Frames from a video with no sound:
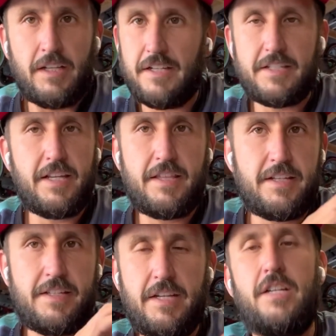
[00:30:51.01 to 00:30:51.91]
Let's get
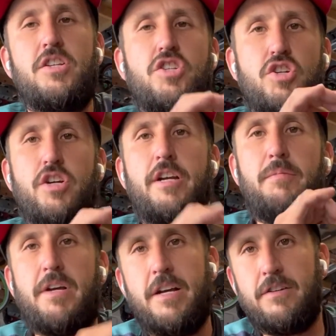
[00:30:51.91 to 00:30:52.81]
this thing
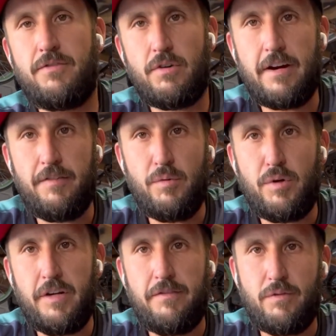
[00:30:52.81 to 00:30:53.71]
streamlined for
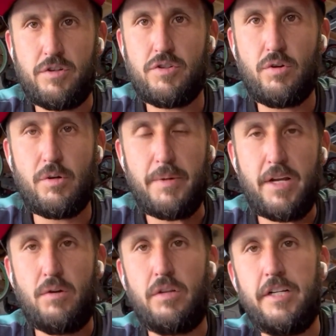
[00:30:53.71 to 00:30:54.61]
everyone, for solar
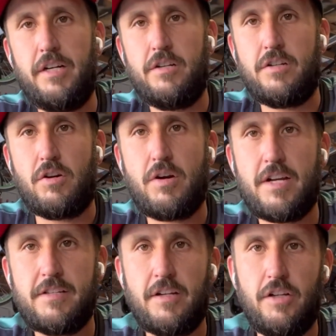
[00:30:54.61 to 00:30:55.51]
panel cleaners
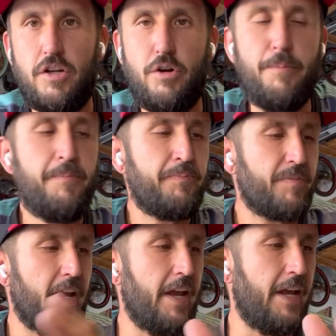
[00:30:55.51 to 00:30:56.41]
across the globe,
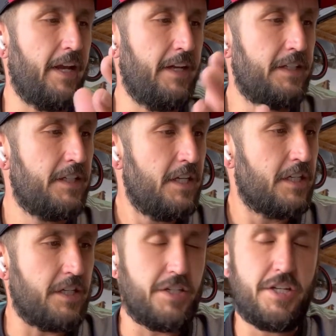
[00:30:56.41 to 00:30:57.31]
and
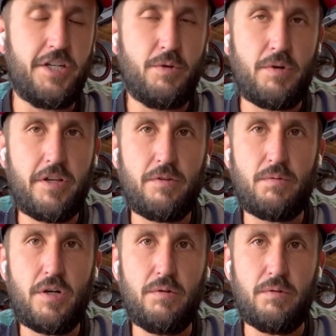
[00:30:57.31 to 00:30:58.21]
continue on the
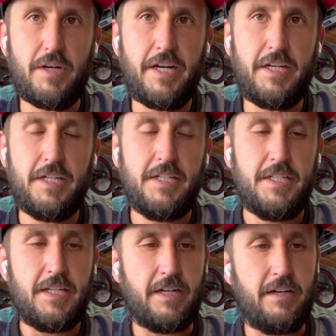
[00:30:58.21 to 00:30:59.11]
road, right?
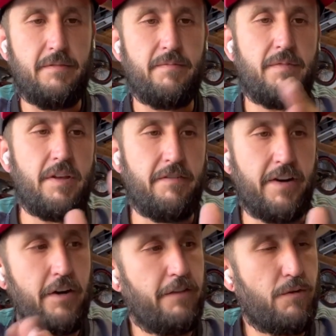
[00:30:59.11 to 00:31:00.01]
I'm
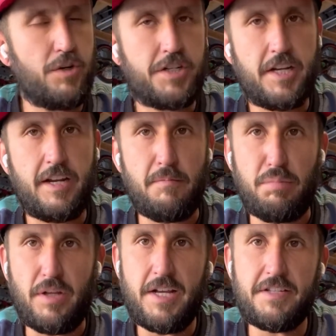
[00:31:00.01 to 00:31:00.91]
very fortunate and
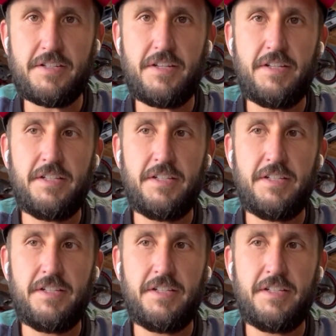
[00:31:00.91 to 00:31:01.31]
blessed.